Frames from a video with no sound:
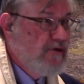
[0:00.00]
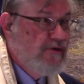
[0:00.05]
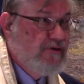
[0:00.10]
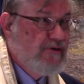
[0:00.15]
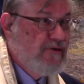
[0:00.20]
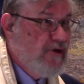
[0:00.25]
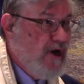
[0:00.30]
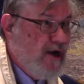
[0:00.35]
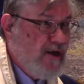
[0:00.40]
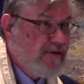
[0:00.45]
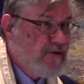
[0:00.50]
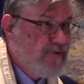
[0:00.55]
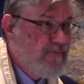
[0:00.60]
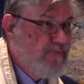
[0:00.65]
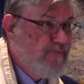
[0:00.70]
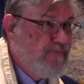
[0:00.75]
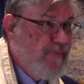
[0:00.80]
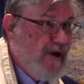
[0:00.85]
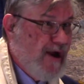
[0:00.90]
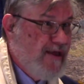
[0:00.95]

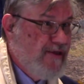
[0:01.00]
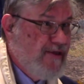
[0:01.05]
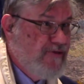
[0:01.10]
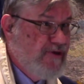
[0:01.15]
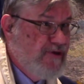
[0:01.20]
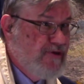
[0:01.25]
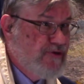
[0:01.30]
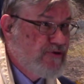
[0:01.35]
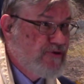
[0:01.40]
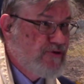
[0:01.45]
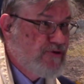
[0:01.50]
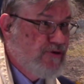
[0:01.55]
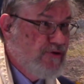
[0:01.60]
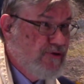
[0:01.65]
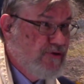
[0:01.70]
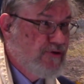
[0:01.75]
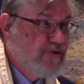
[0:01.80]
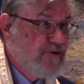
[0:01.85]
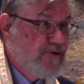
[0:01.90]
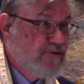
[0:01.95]
not by the
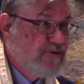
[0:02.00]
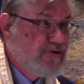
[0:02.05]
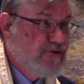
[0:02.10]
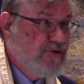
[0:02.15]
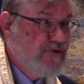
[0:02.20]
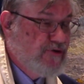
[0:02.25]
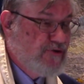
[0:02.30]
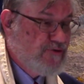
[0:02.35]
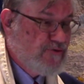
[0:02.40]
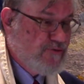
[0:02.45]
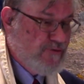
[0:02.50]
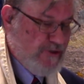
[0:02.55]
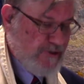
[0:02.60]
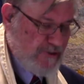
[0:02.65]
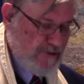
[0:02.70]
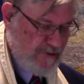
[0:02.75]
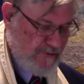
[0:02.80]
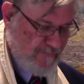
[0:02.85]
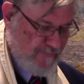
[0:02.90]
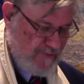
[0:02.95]
eternal
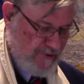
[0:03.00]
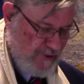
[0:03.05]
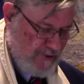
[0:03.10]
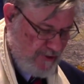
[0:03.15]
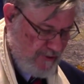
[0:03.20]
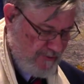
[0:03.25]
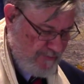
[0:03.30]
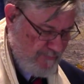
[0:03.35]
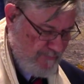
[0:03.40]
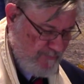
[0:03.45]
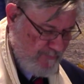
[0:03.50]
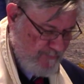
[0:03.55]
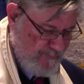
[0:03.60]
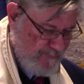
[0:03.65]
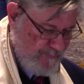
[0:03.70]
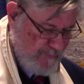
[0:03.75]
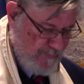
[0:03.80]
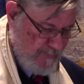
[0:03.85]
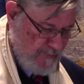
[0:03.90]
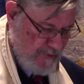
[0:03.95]
decree of God
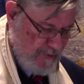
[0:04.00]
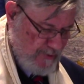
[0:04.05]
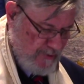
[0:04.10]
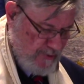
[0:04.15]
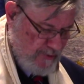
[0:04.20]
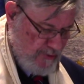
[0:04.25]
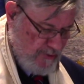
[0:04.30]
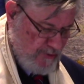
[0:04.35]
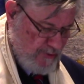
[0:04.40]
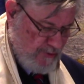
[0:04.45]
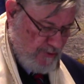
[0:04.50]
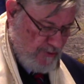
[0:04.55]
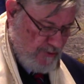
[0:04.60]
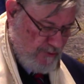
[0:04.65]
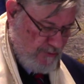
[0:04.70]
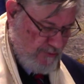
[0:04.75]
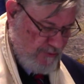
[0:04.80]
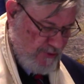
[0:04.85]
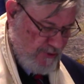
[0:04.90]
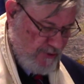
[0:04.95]

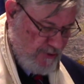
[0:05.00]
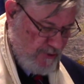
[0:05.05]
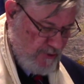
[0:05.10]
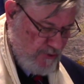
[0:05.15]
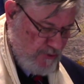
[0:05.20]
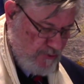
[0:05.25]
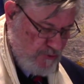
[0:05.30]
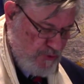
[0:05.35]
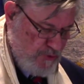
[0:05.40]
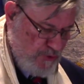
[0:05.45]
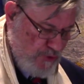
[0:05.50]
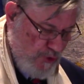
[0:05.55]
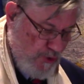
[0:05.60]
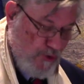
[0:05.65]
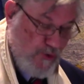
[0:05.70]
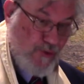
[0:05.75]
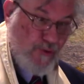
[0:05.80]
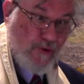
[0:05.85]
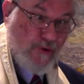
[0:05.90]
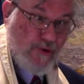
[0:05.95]
that
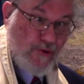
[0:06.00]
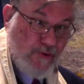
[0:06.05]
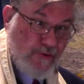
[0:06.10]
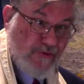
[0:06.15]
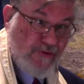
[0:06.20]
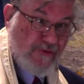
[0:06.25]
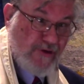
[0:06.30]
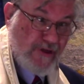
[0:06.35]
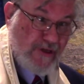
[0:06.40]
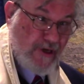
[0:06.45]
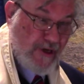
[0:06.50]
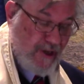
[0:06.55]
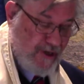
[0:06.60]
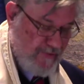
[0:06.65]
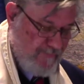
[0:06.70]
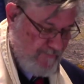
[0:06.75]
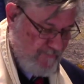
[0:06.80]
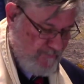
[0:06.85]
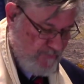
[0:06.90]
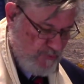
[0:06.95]
no earthly
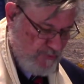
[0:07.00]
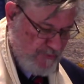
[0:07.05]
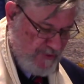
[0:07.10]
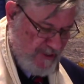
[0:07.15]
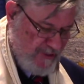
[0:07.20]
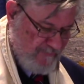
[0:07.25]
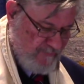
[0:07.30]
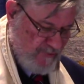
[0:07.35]
life will be